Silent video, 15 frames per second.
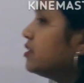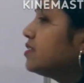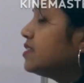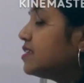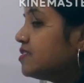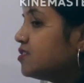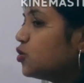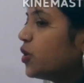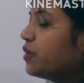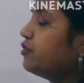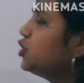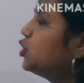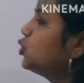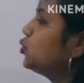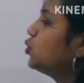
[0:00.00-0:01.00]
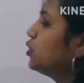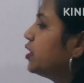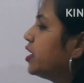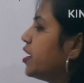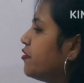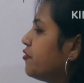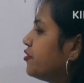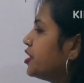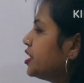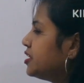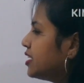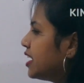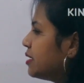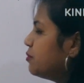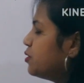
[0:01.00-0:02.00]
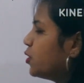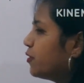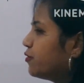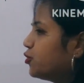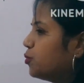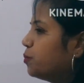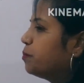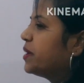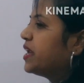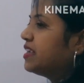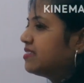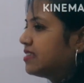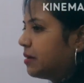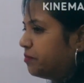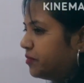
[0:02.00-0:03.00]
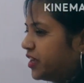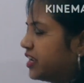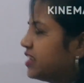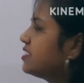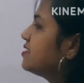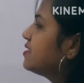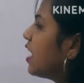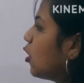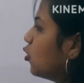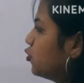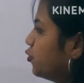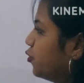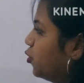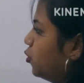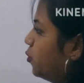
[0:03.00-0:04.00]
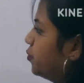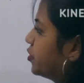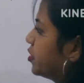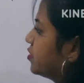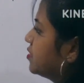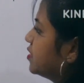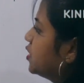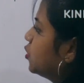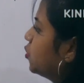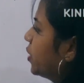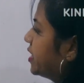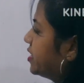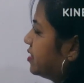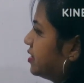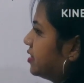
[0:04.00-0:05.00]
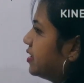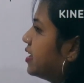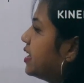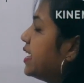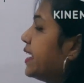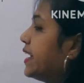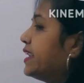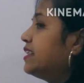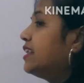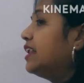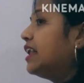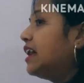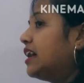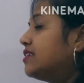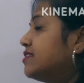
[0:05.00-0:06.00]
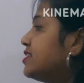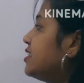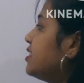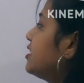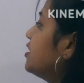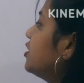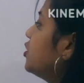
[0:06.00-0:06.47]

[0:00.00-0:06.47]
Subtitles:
since you have issued, every time you have to pay something, it is outflow, COI. And the last year